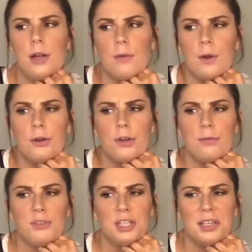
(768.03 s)
I wonder
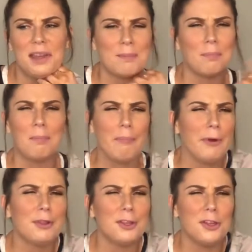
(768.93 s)
if she like
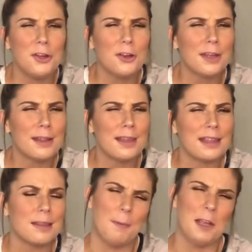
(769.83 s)
put the Keurig in
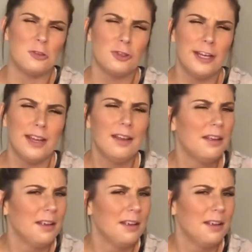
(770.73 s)
like the pantry.